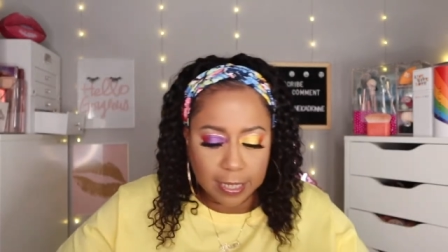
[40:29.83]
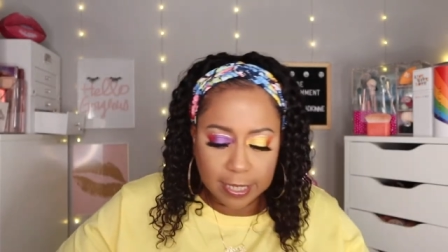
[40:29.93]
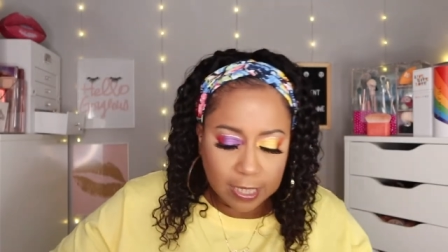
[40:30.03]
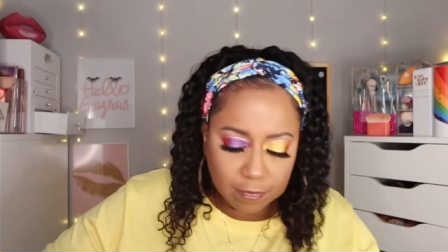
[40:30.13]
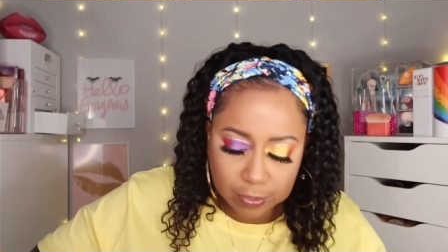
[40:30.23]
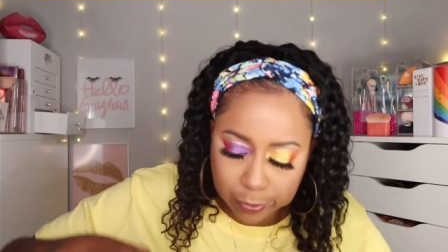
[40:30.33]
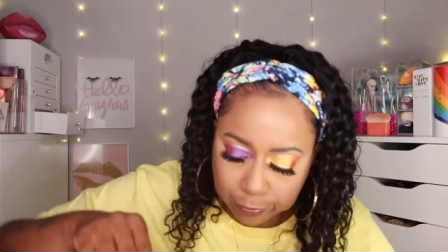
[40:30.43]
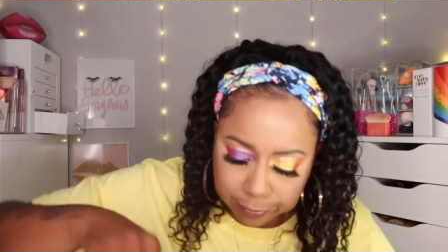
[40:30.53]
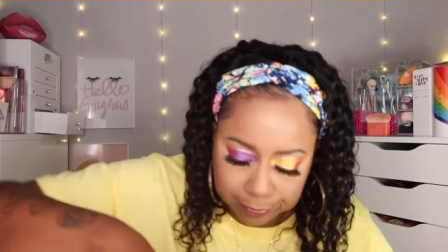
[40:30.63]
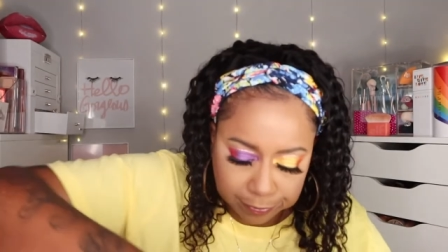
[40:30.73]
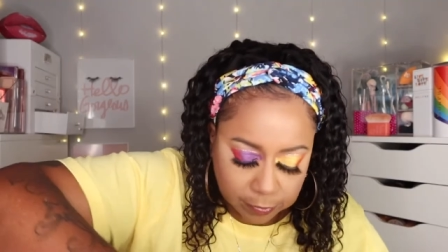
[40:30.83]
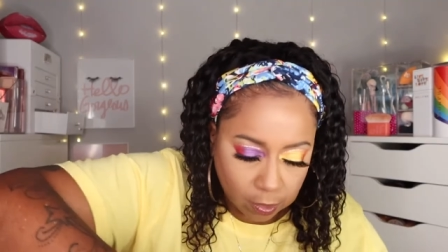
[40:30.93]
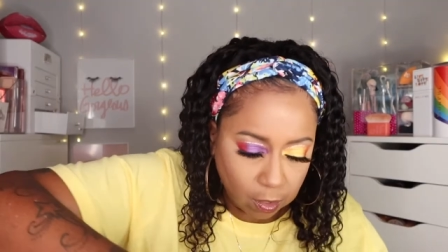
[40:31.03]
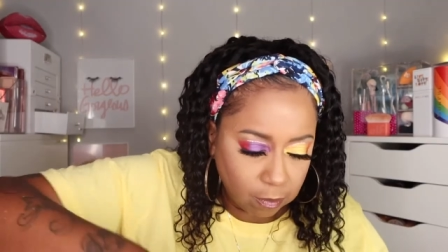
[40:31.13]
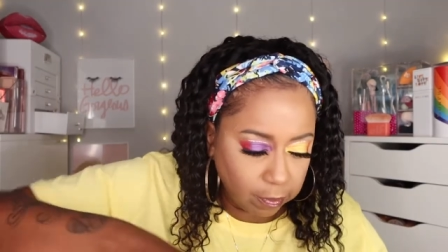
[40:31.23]
Can't give it to them.
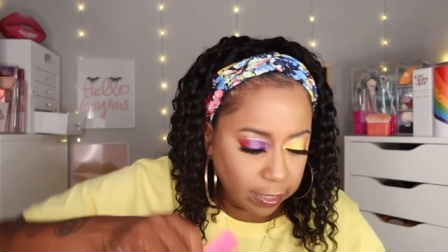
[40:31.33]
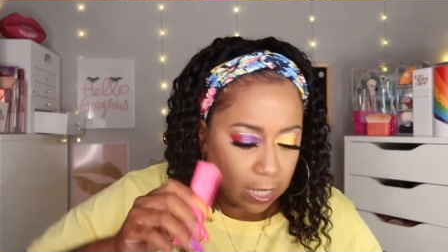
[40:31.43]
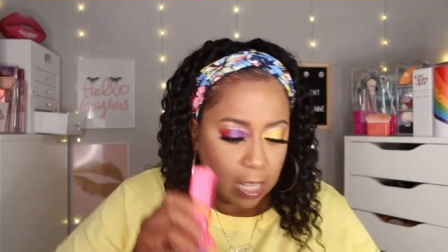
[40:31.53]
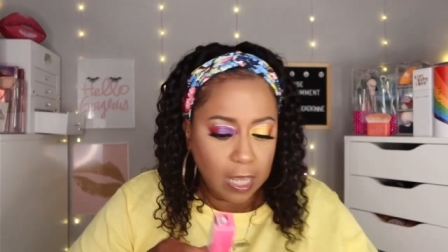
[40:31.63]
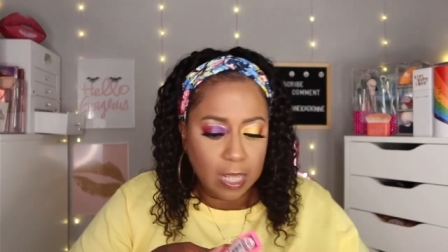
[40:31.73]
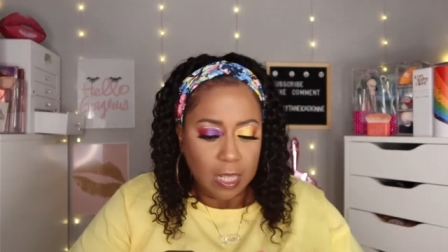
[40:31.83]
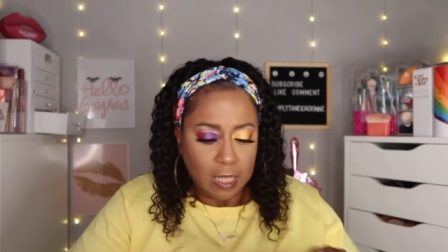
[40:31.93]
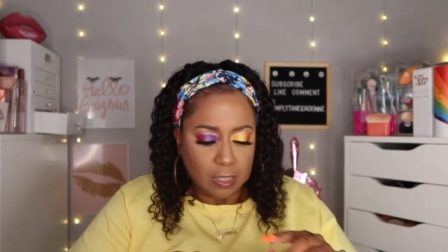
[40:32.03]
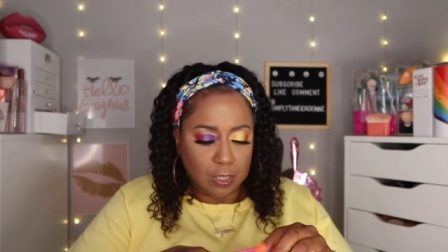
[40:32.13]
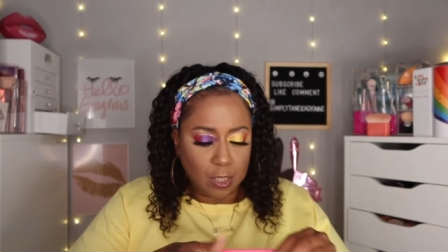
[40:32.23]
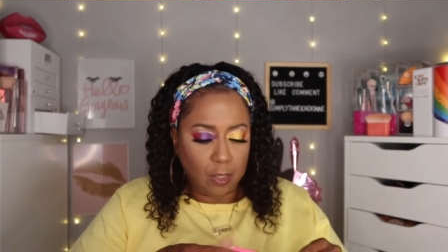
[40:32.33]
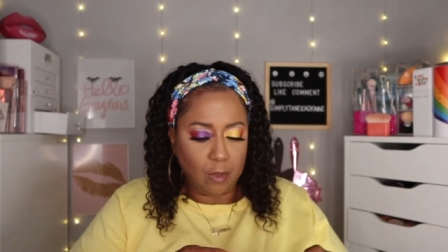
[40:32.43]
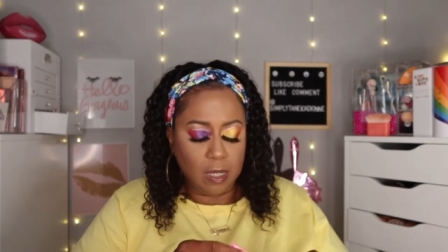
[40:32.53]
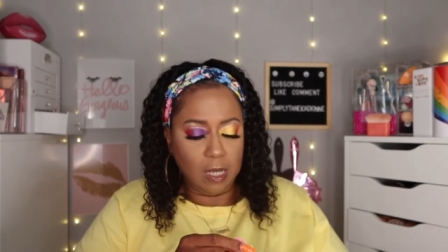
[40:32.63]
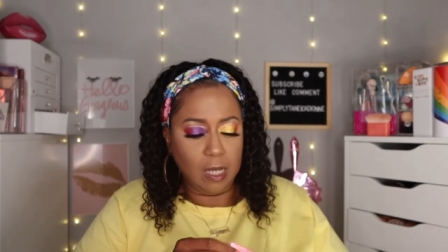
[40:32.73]
All right. So,